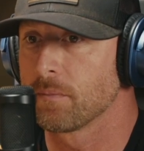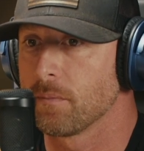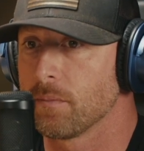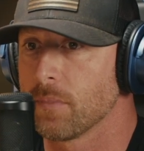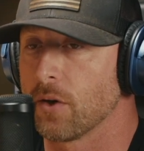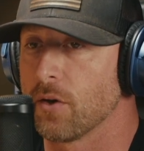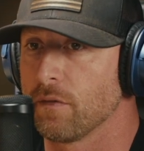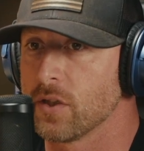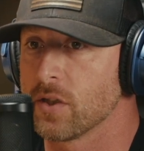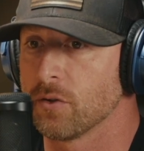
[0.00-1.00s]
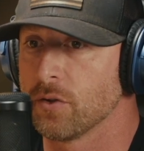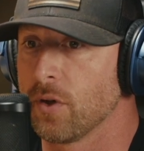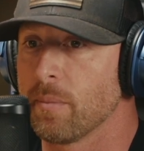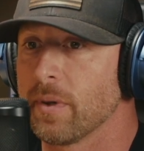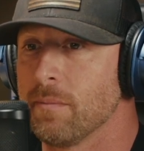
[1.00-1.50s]
I don't know if he's still
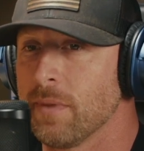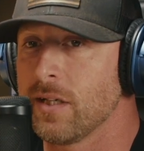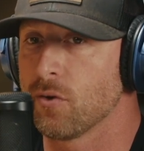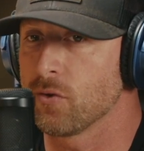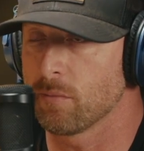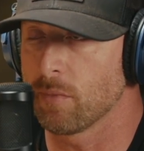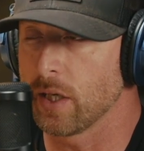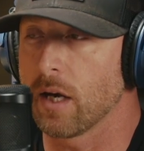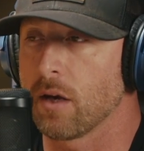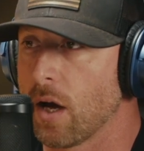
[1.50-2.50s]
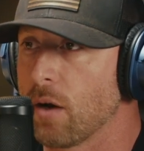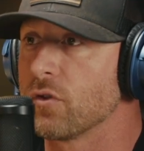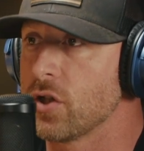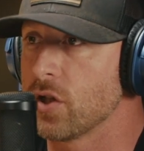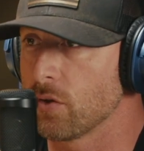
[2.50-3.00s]
doing it, but he might know somebody. I'll
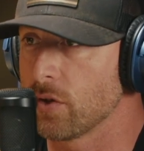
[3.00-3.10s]
reach out to